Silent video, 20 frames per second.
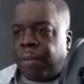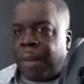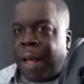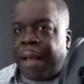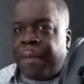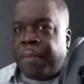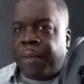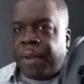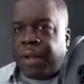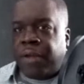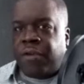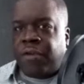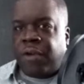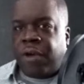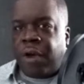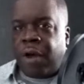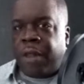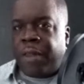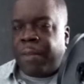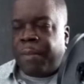my
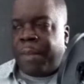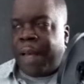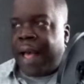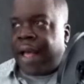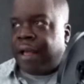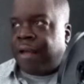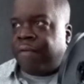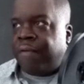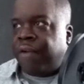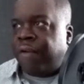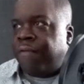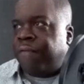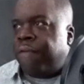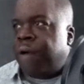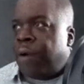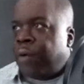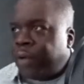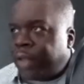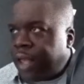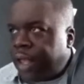picture on the back of her
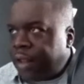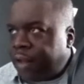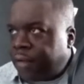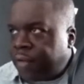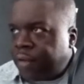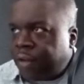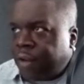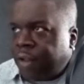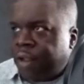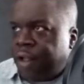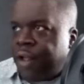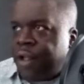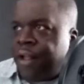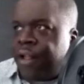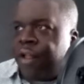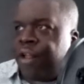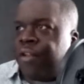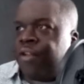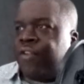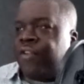phone case.
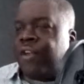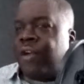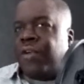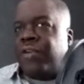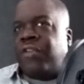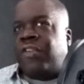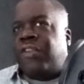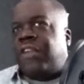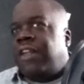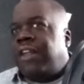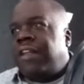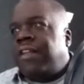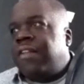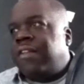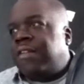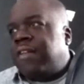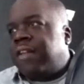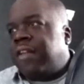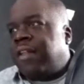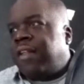so she's, that she's
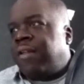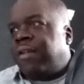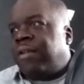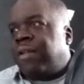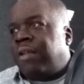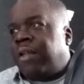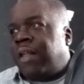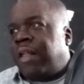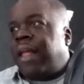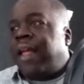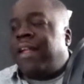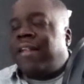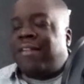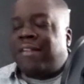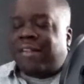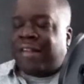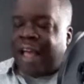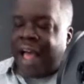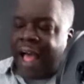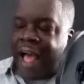selling, you mean, or just
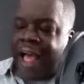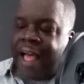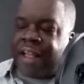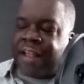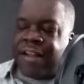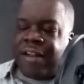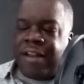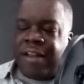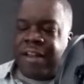exactly. her own copy?